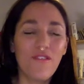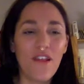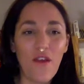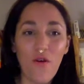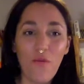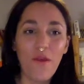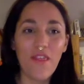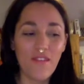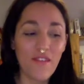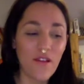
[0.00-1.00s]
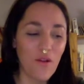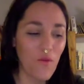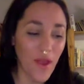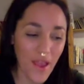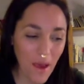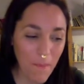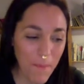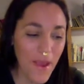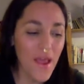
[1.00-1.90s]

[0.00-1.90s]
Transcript: and I hope he doesn't wake up.